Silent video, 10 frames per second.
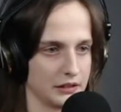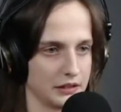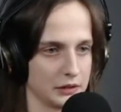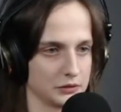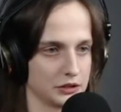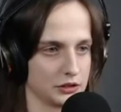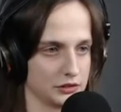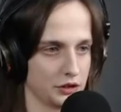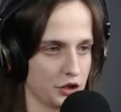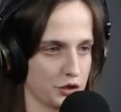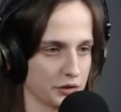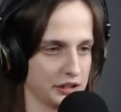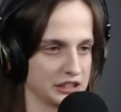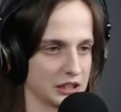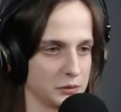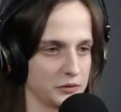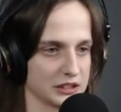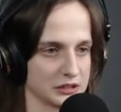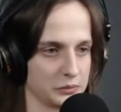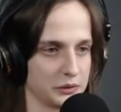I was sure he's gonna move at
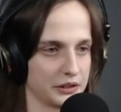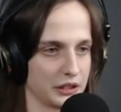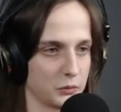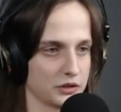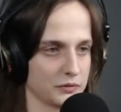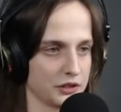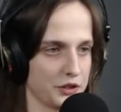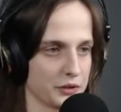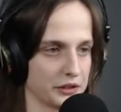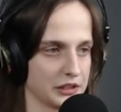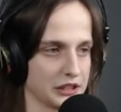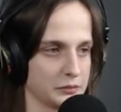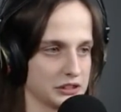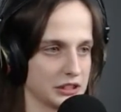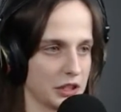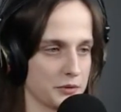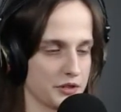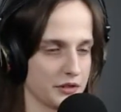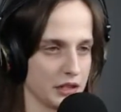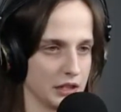some point, and I wasn't really sure if killing him is the option,